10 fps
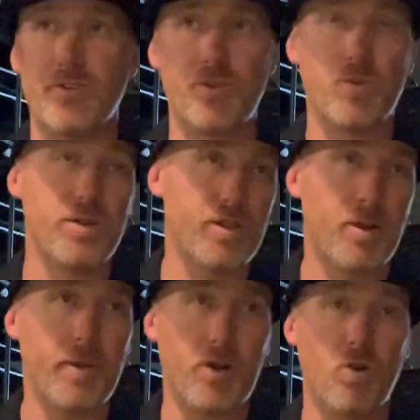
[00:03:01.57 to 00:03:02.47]
soon as the
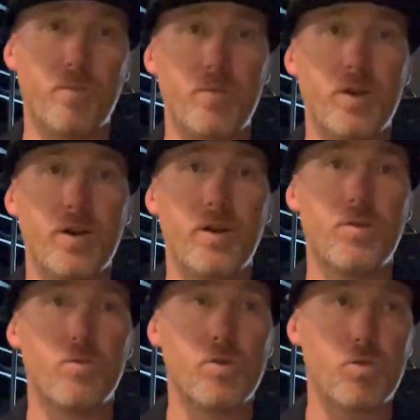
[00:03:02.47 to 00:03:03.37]
Quebec Open
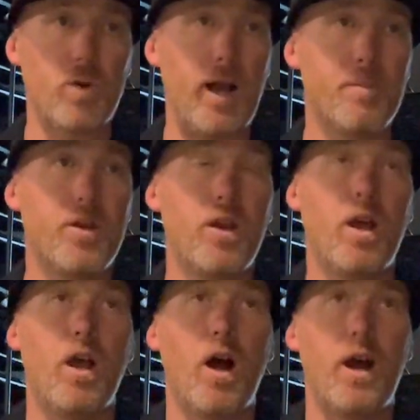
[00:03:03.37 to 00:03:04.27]
was wrapped,
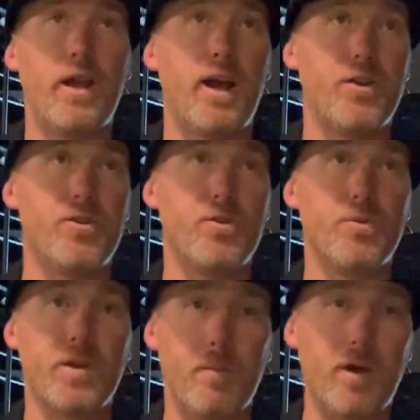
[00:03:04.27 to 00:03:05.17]
I had to
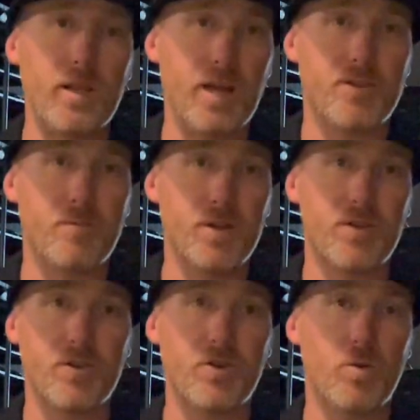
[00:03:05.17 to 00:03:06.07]
get my lesson
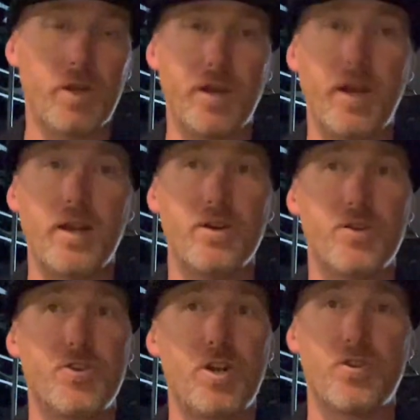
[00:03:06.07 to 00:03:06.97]
business going again,
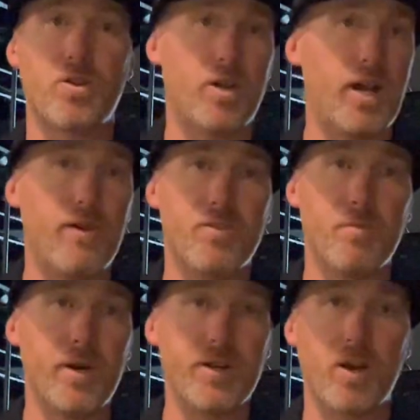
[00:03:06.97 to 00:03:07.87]
just so that I have some
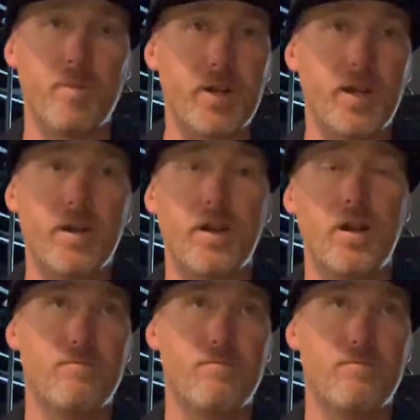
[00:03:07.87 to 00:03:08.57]
money coming in,